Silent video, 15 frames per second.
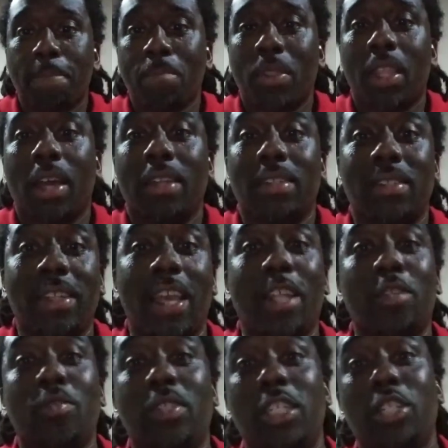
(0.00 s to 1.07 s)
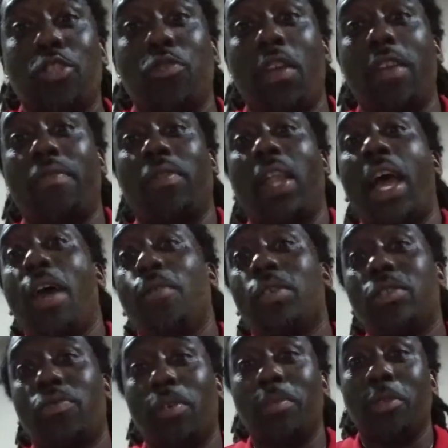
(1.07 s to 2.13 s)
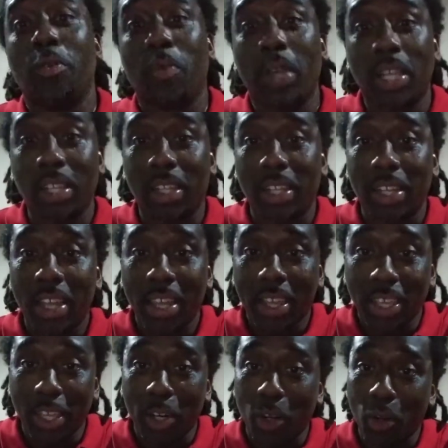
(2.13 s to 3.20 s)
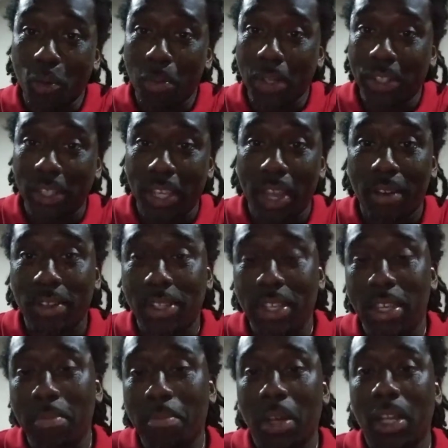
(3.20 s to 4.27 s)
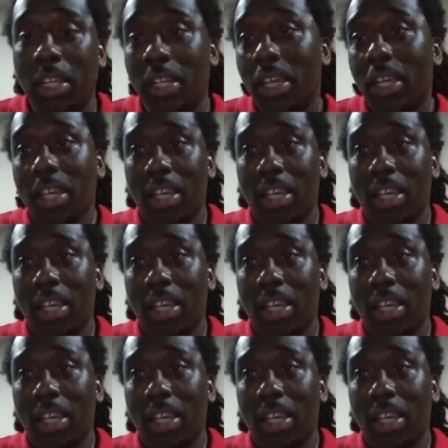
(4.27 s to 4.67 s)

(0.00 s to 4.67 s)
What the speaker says: Now, understand, you see Trey Flowers from New England get a whole bunch of guaranteed money,